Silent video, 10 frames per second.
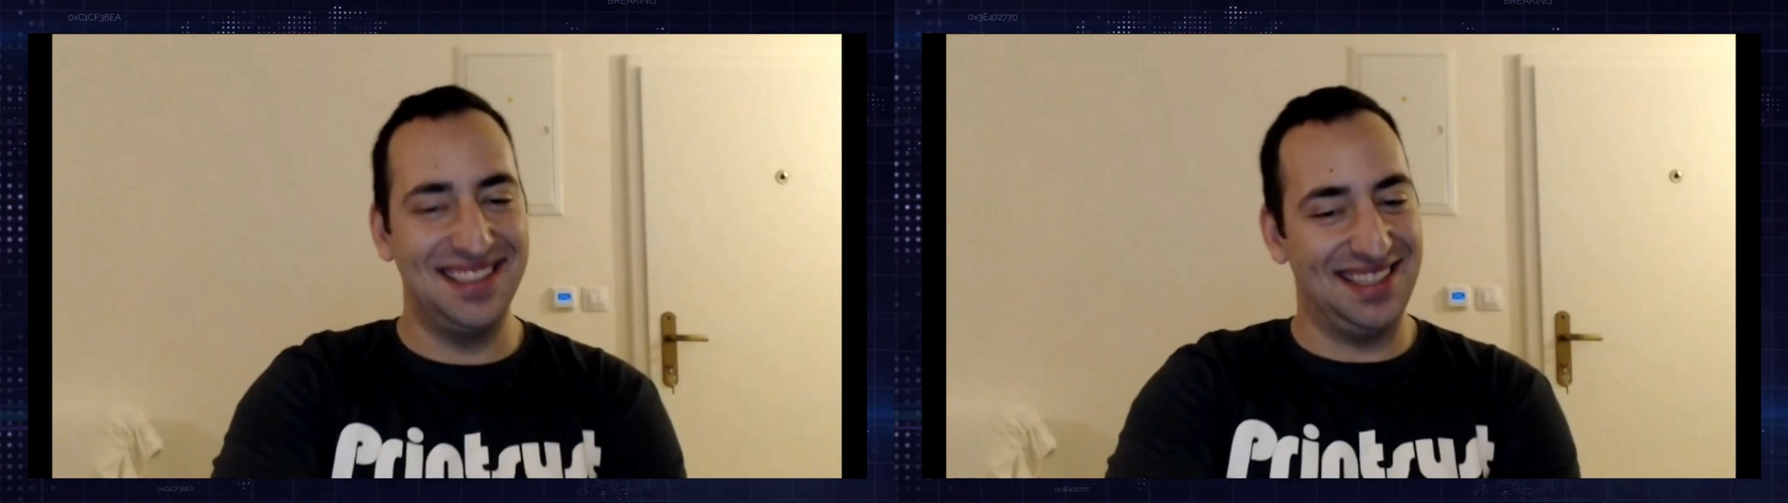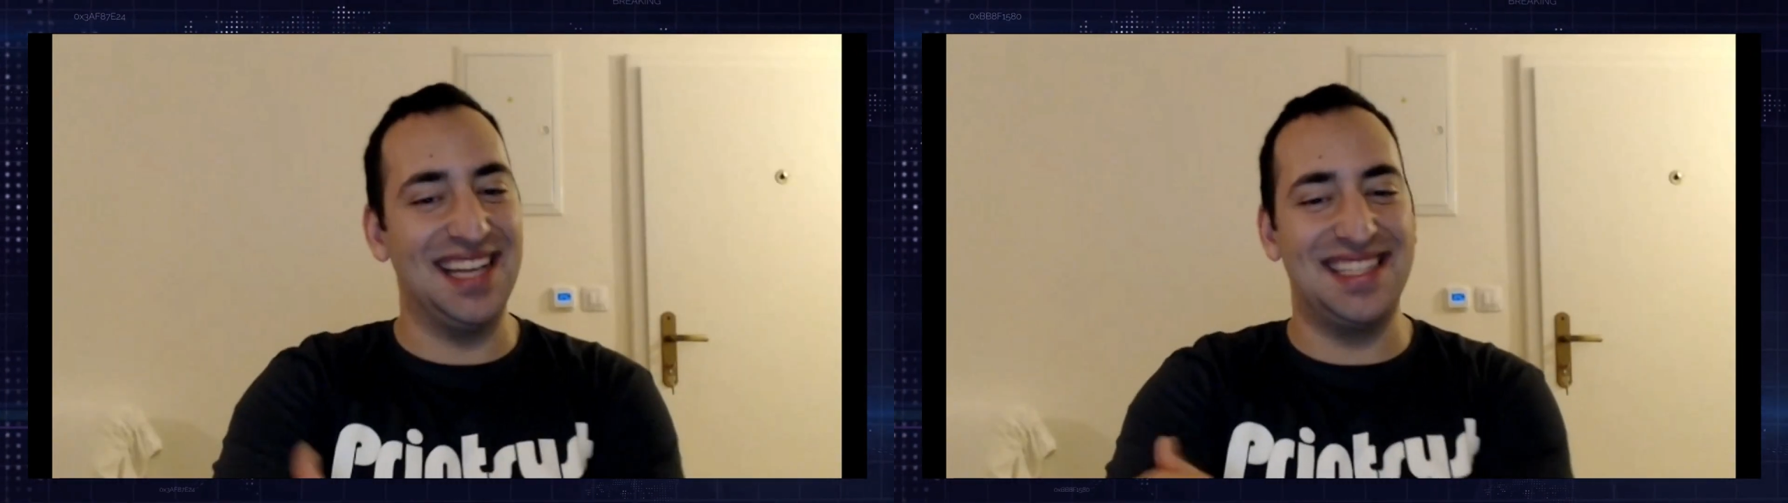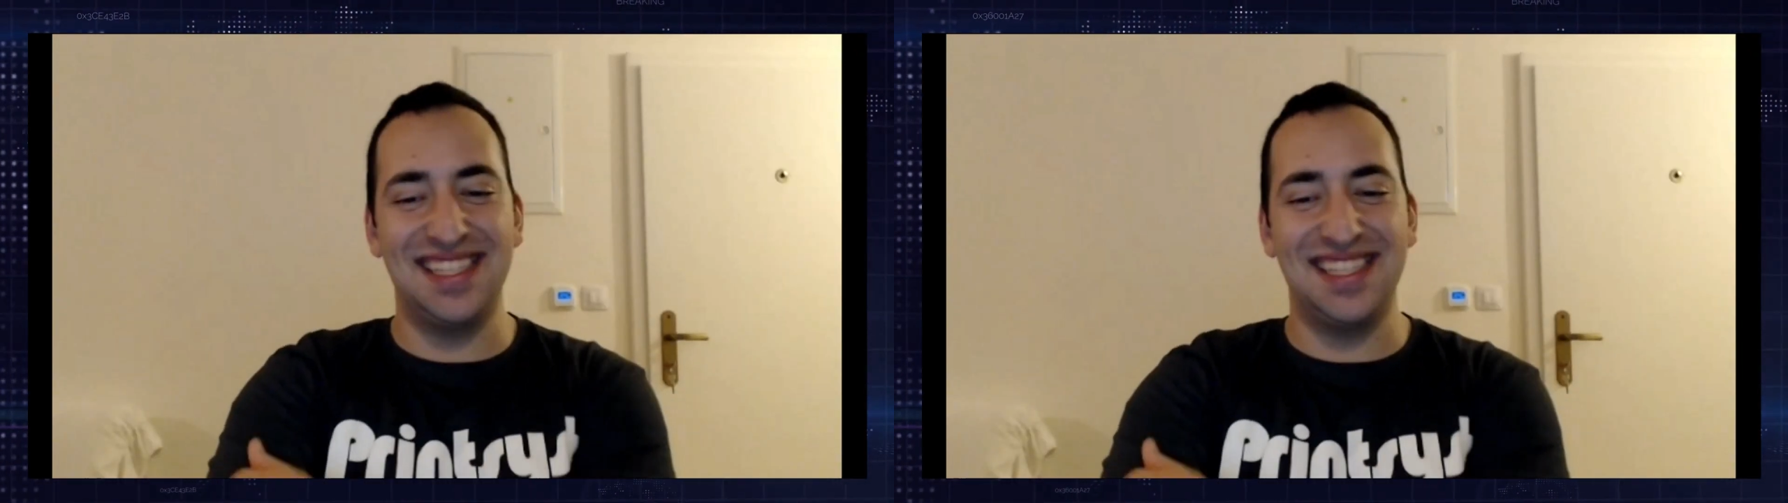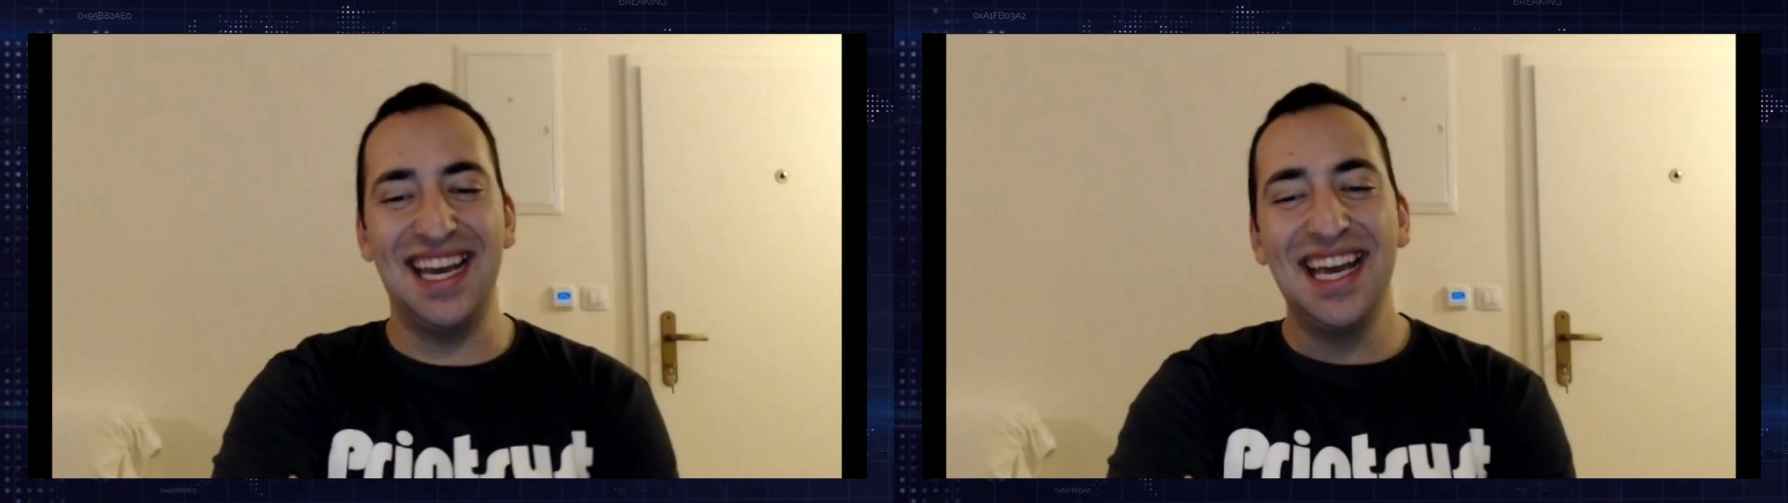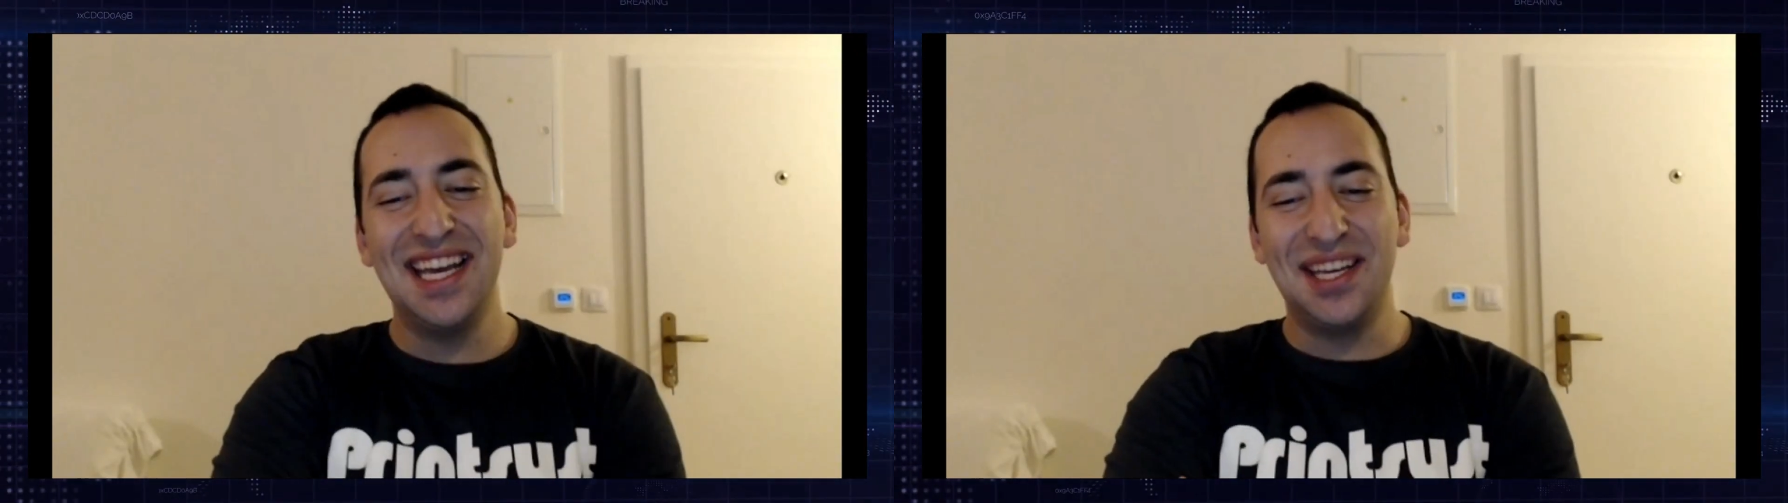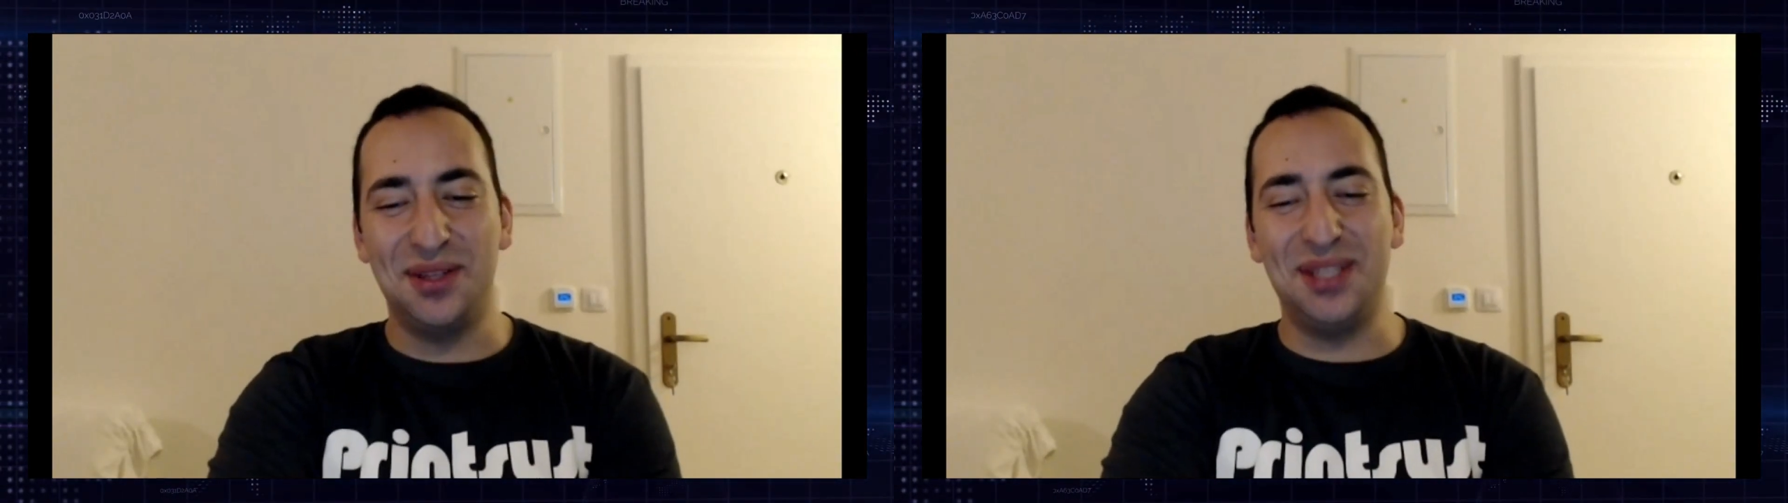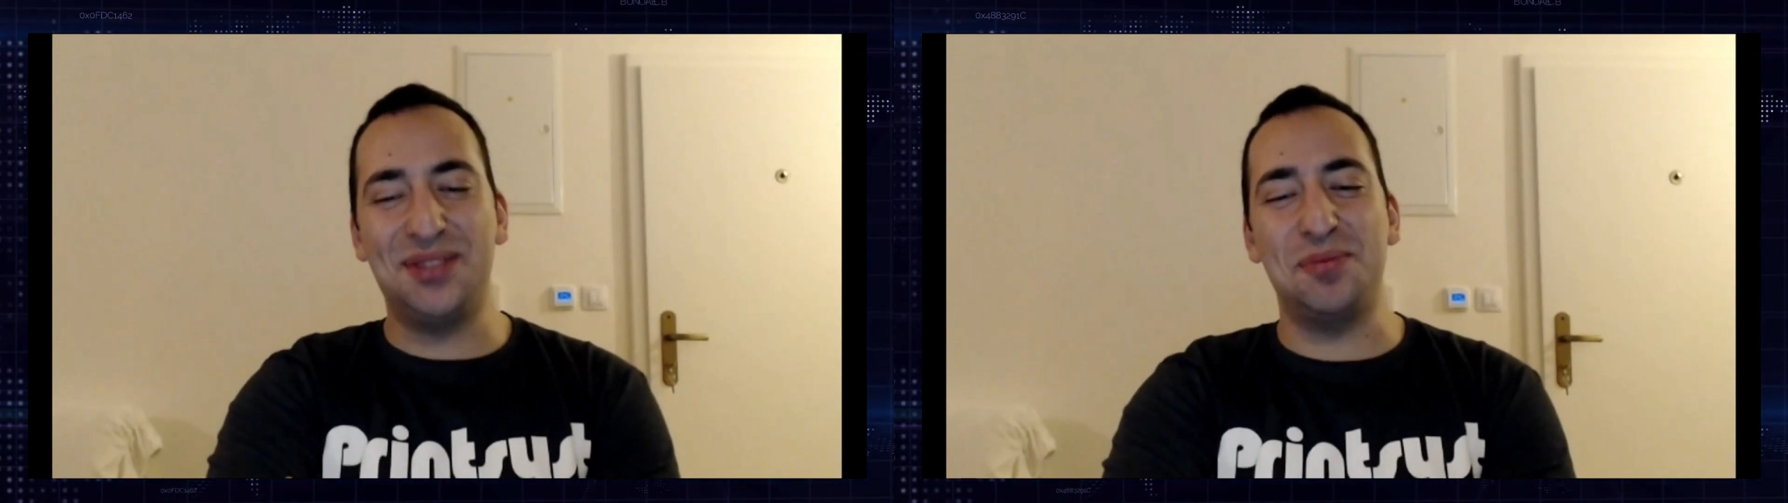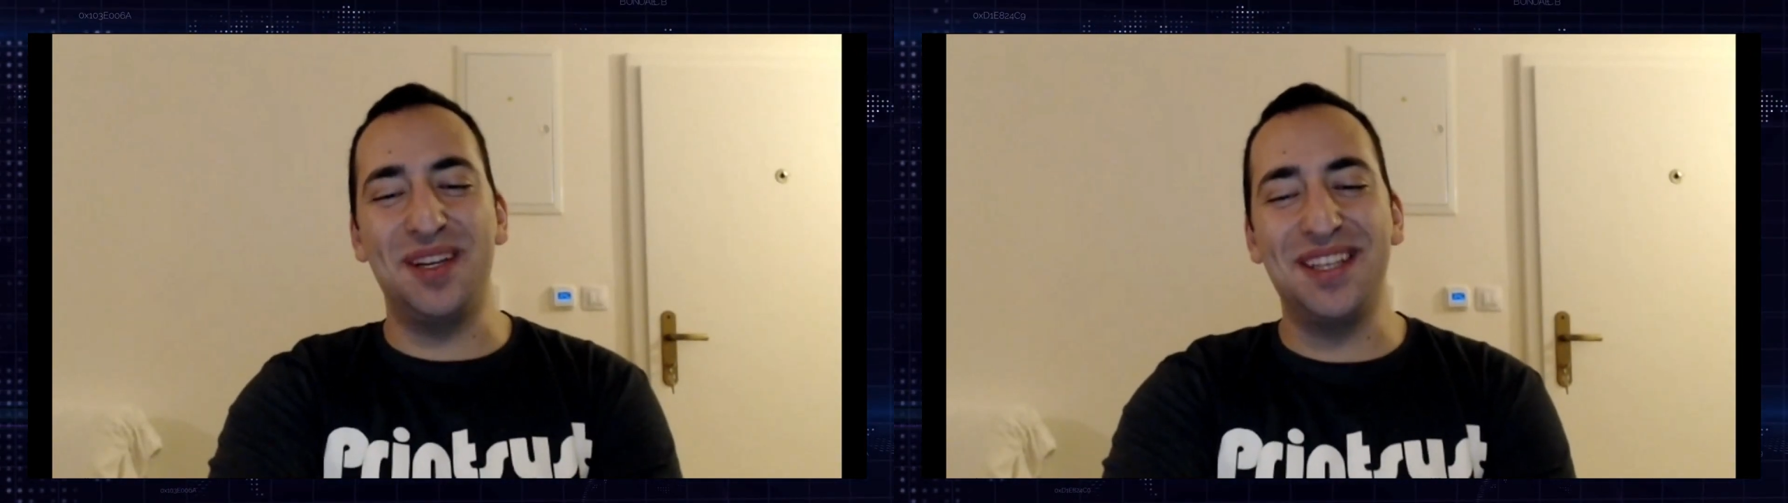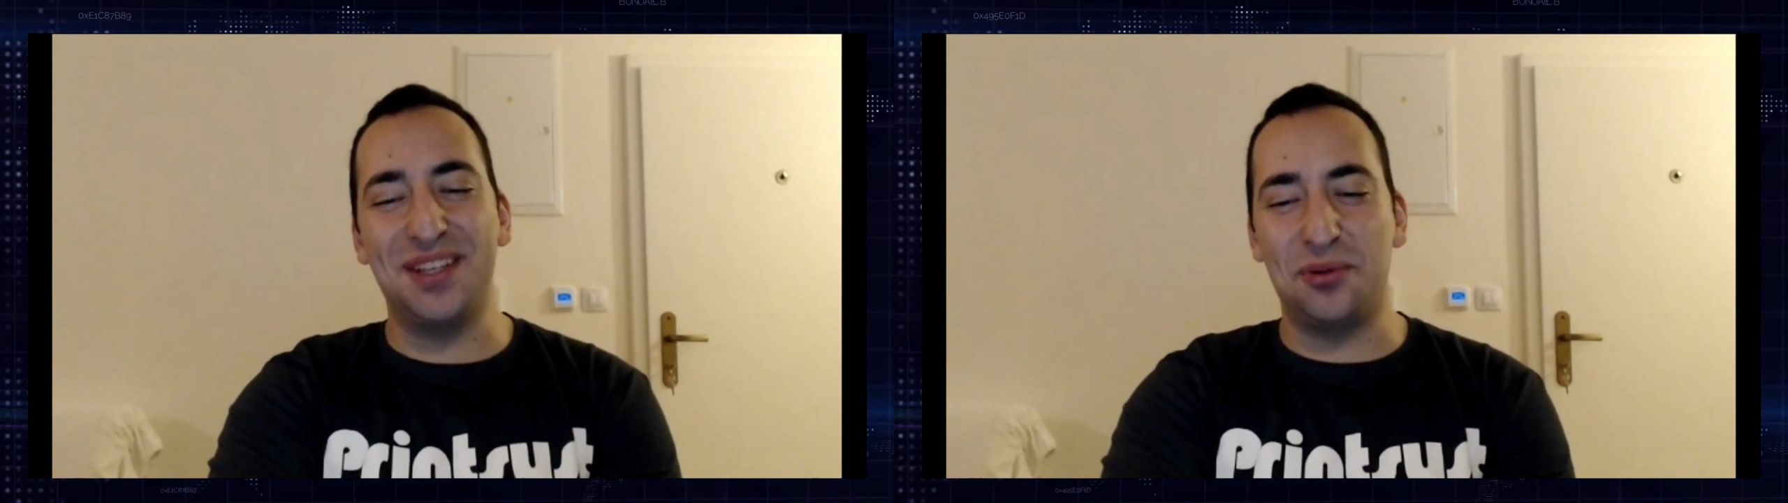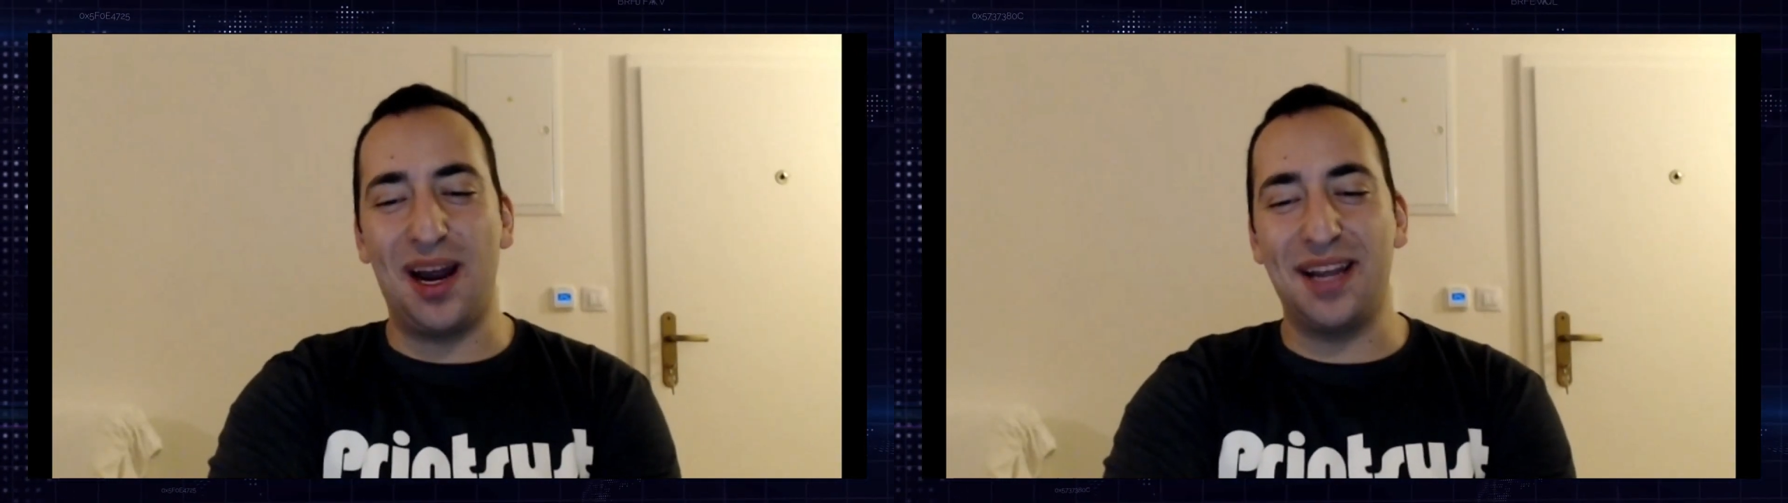That's it. You need to bring
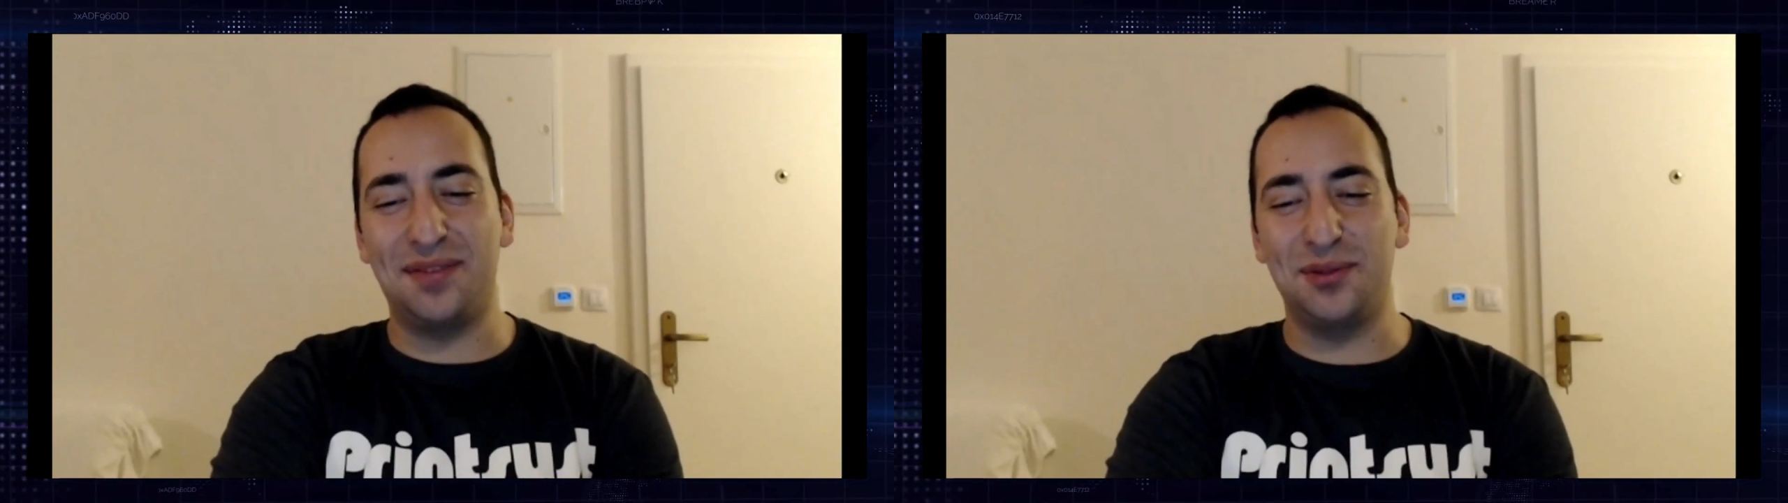your wife